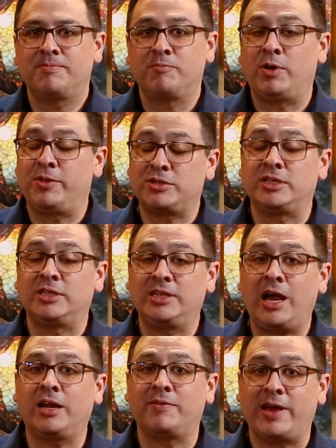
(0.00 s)
Well, there's a
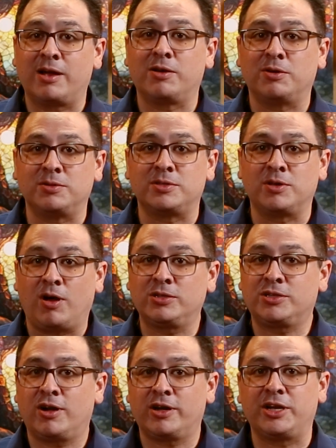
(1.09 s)
lot of arrows all
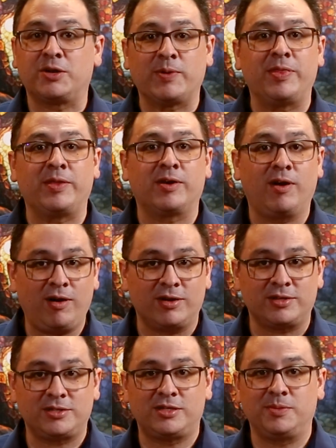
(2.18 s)
targeted around their
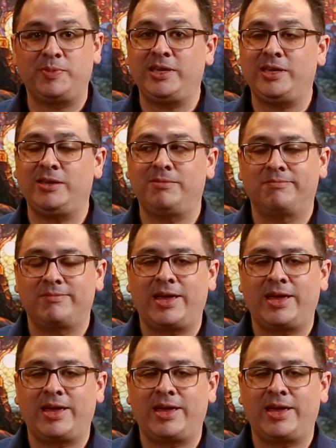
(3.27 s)
hearts to be